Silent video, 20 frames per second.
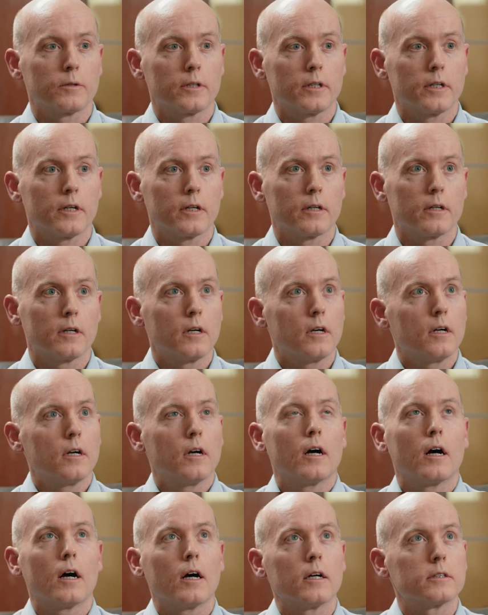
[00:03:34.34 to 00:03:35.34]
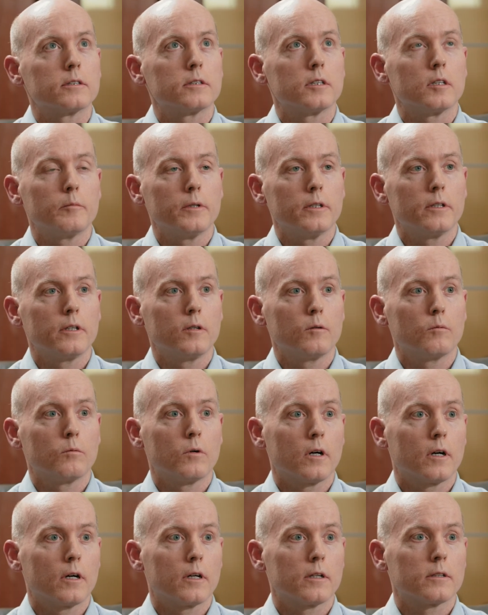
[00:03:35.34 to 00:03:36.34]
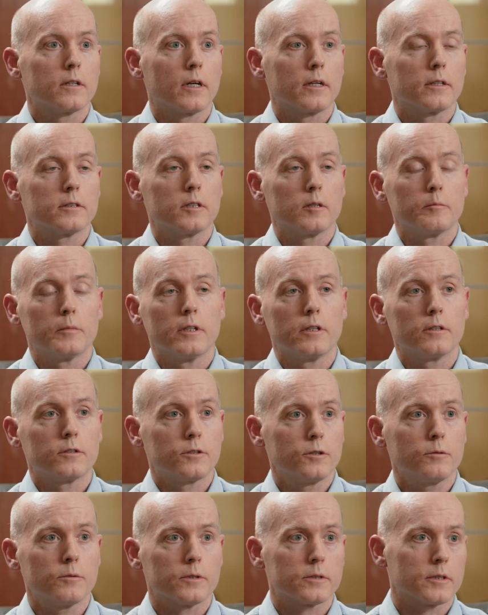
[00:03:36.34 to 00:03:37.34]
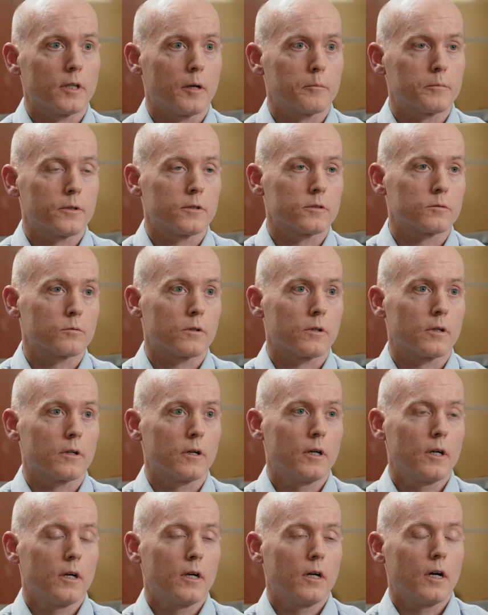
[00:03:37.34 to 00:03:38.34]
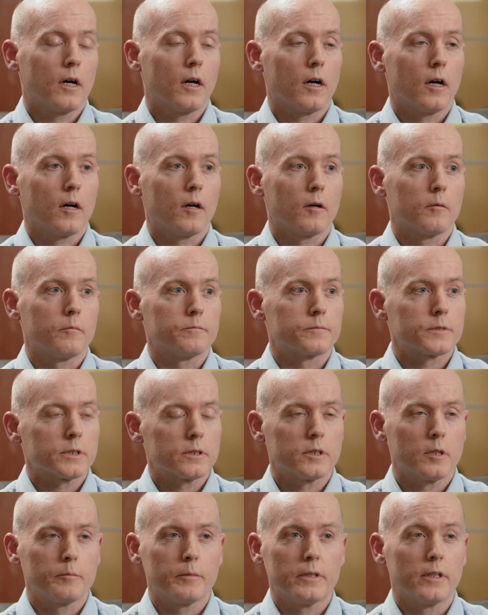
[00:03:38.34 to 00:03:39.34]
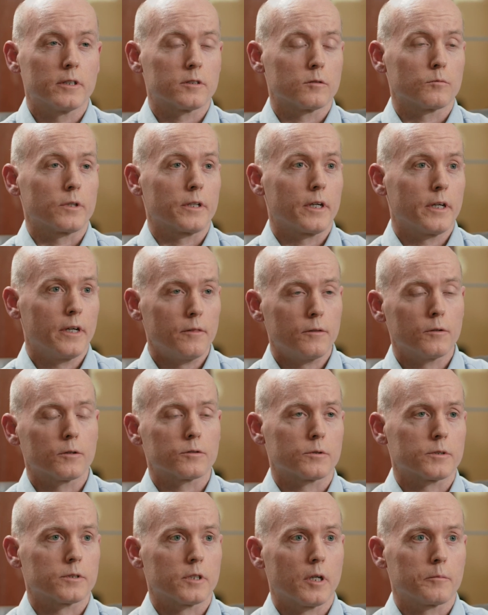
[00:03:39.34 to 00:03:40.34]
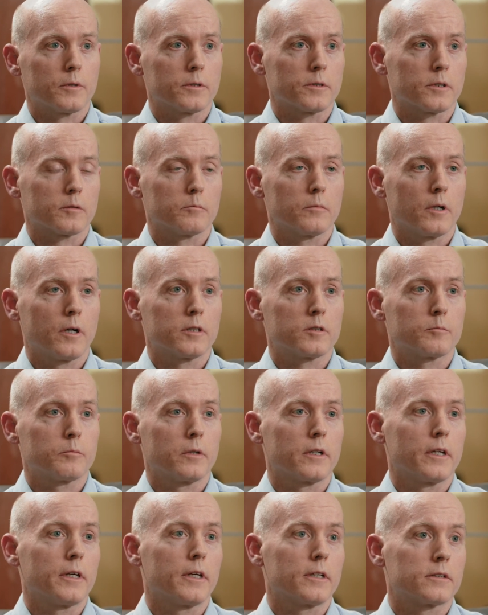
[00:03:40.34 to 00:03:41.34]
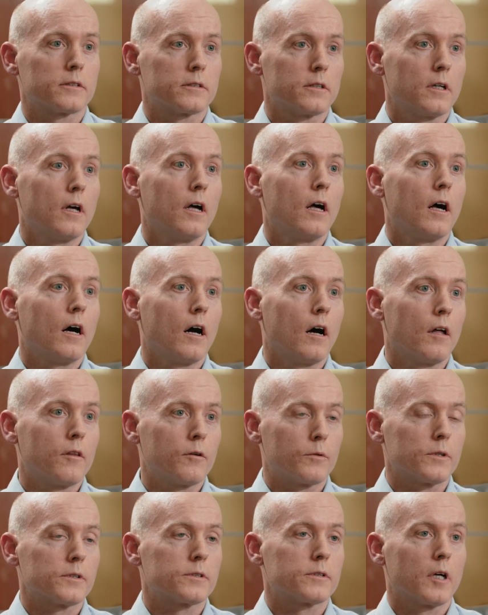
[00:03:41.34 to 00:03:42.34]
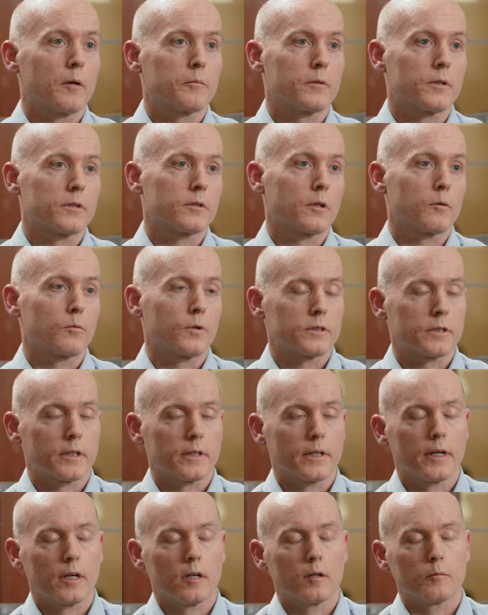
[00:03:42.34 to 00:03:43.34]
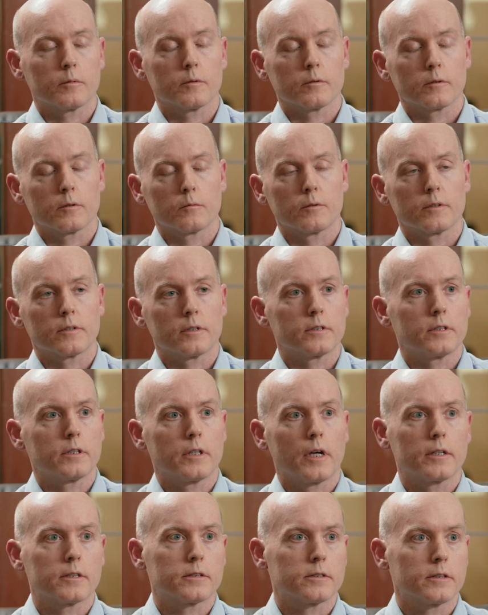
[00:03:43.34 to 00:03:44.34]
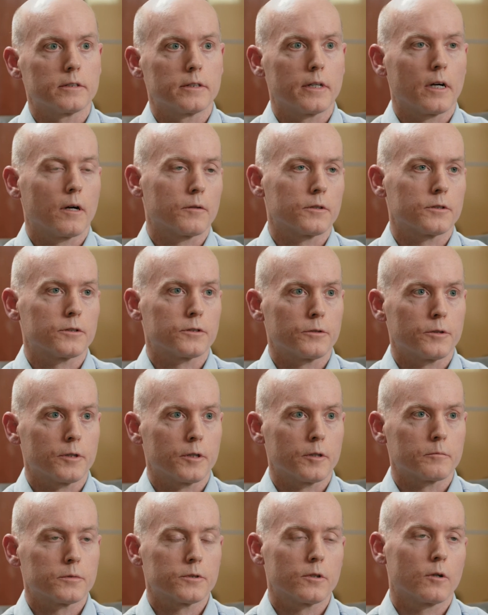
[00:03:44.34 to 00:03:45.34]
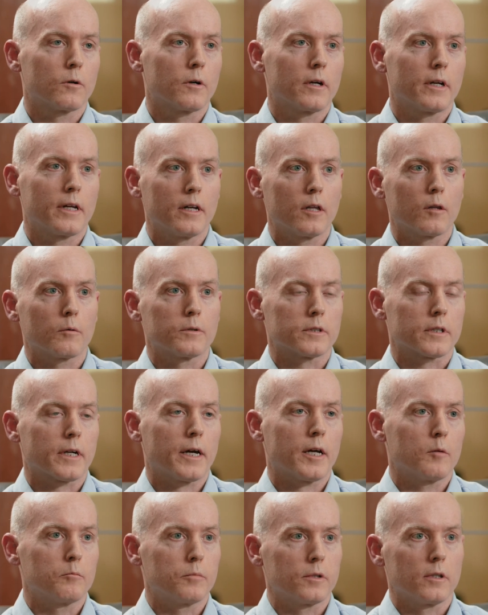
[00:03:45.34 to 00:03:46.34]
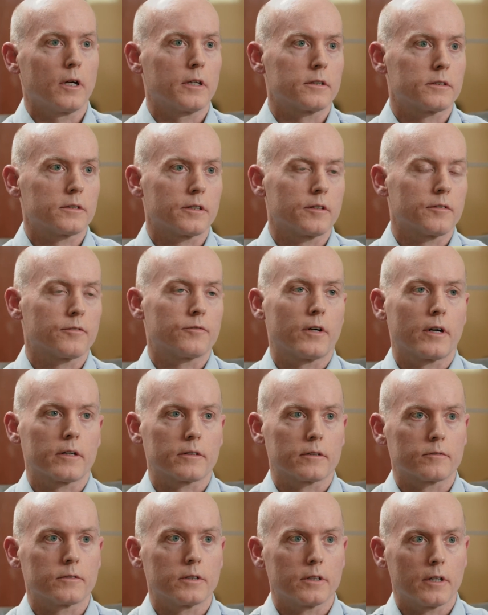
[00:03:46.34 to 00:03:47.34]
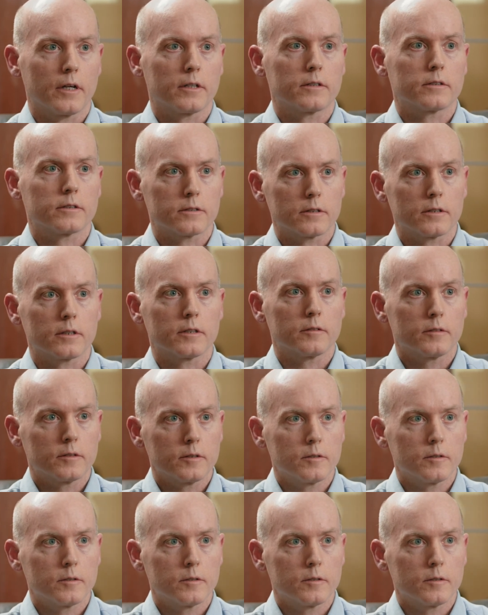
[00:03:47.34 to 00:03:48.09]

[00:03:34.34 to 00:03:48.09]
would hit CBD1 and CBD2 receptors, where CBD doesn't really hit those receptors as much, but it hits other receptors which can help with the THC down the stream. So in other words, it kind of blunts the effect of THC.